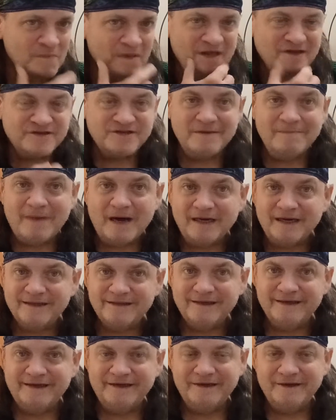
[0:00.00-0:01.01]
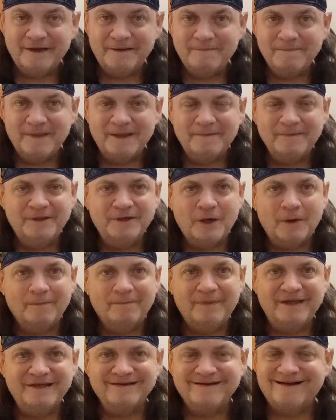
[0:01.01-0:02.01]
Symbolically,
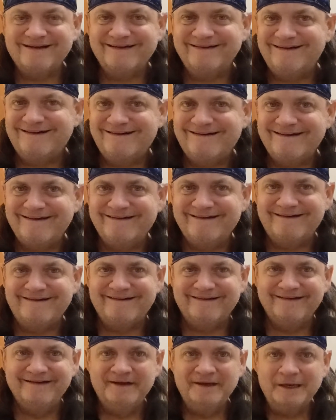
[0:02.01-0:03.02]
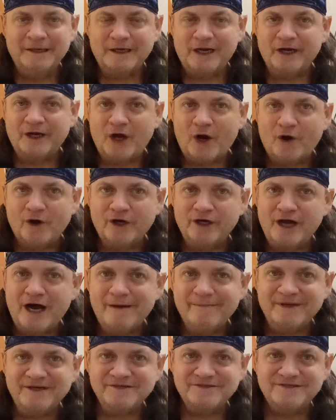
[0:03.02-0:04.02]
being like an icon, like
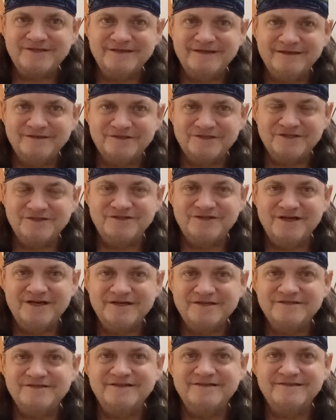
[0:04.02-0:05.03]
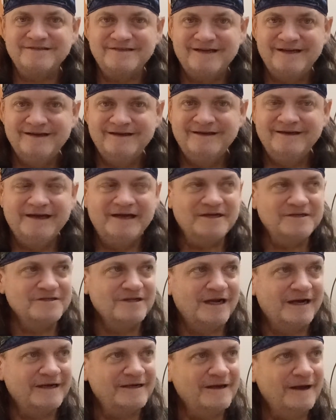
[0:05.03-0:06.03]
ergonomics suggests is
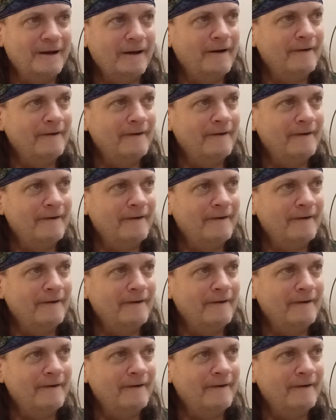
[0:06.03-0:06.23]
like